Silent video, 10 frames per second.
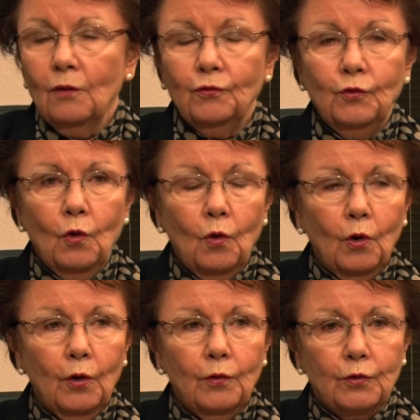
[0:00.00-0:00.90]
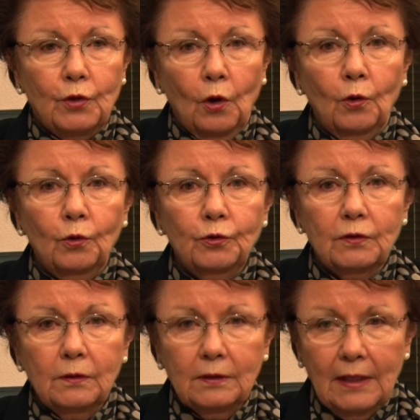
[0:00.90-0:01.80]
for
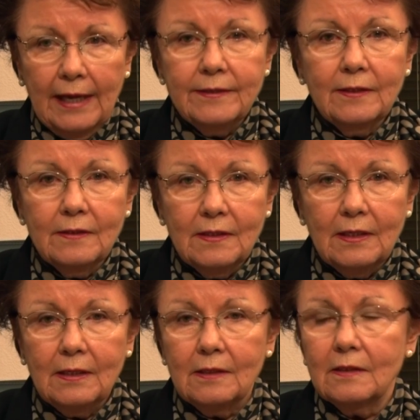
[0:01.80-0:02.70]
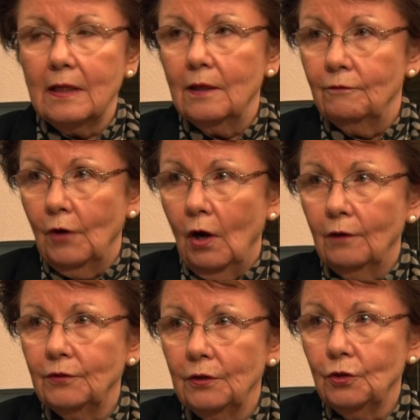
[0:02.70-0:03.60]
those licensees
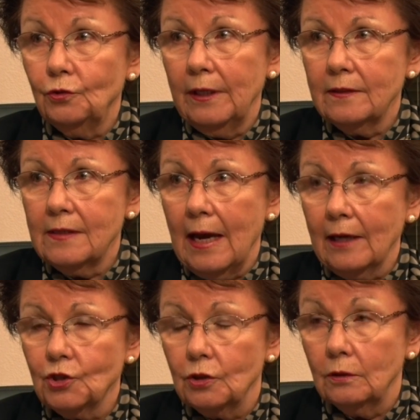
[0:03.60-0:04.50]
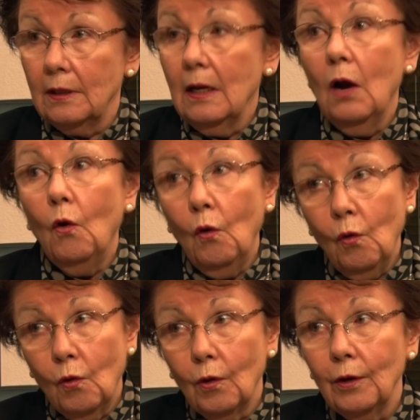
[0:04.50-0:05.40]
involved in the transaction,
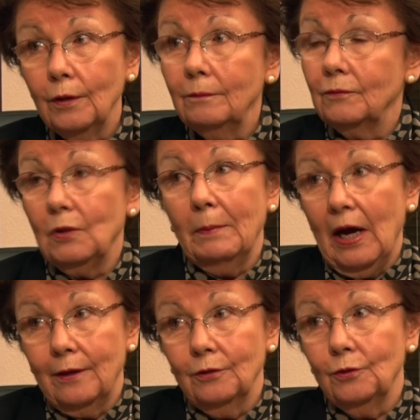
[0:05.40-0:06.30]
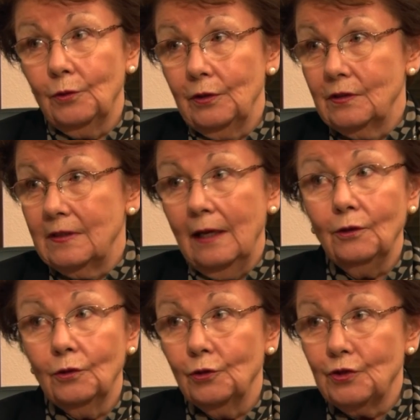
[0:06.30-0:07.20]
or the buyer or the
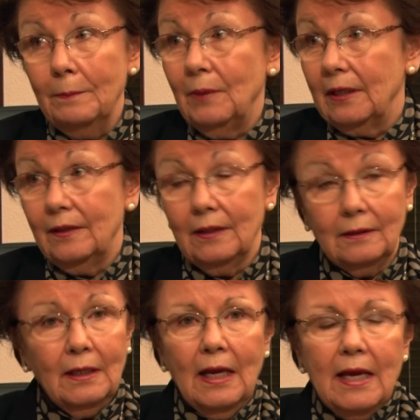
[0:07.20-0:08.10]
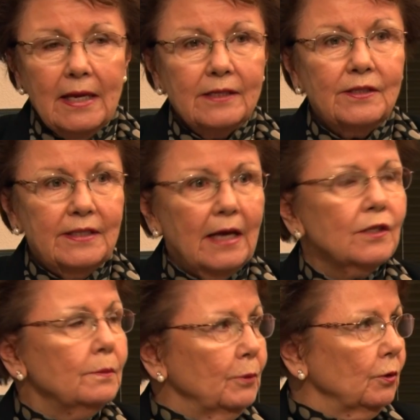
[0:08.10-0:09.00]
seller or somebody that is
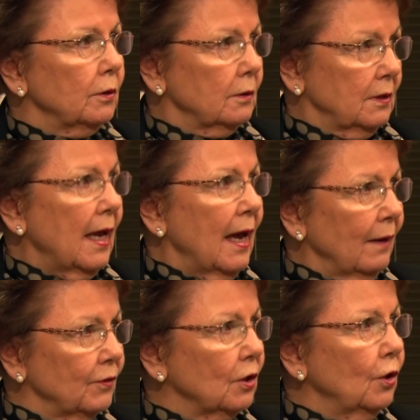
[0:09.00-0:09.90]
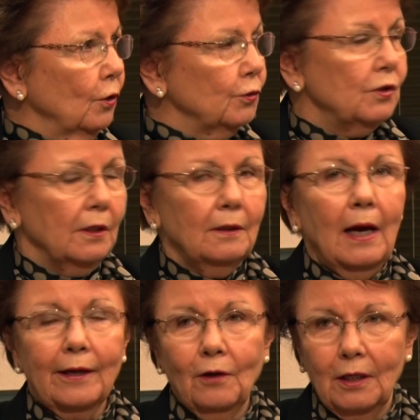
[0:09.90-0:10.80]
desperate to have the closing,
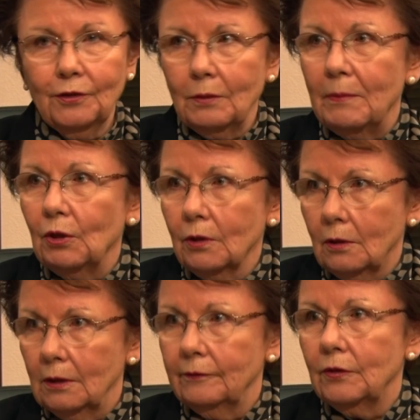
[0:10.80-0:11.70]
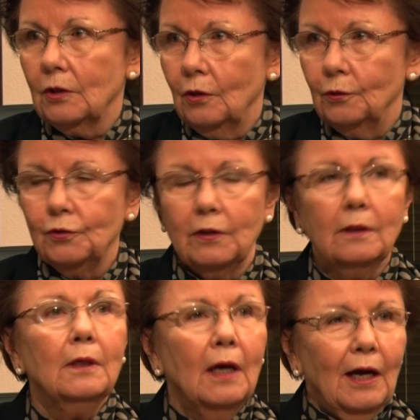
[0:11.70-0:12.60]
I call it the miracle of the
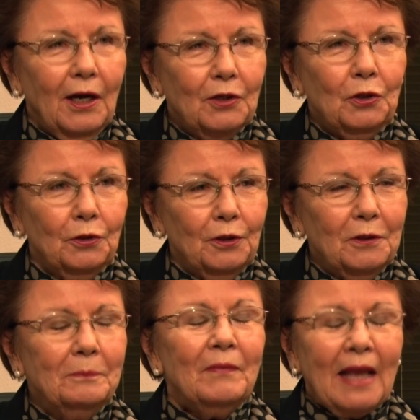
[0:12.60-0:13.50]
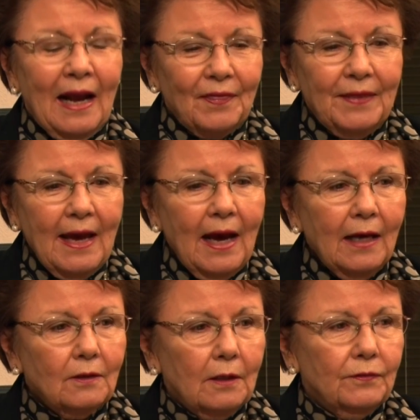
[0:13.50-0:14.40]
closing, occur,
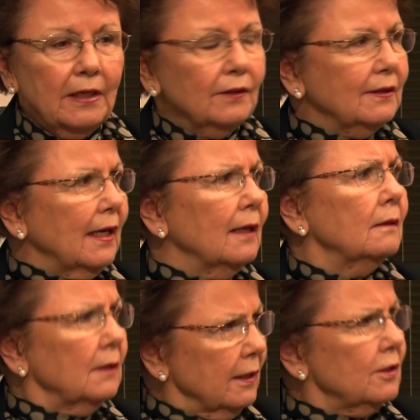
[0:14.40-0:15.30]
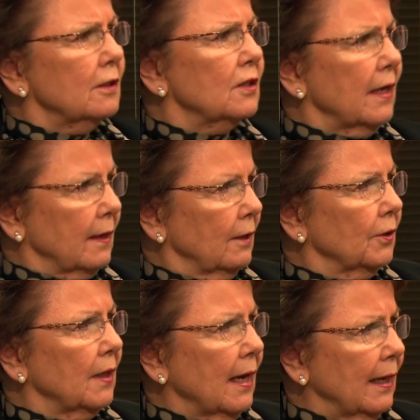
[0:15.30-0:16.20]
that they'll say, let's just take care
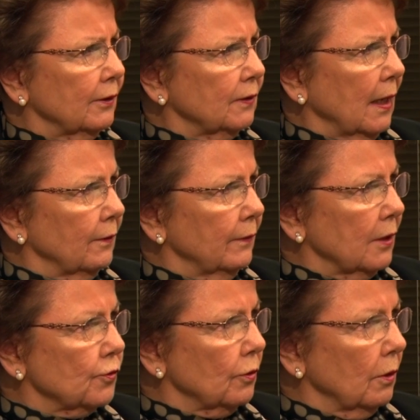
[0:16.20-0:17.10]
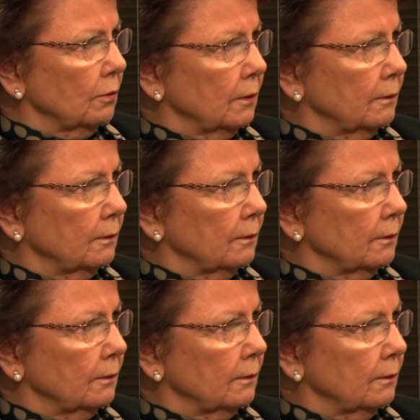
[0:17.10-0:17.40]
of that outside of escrow.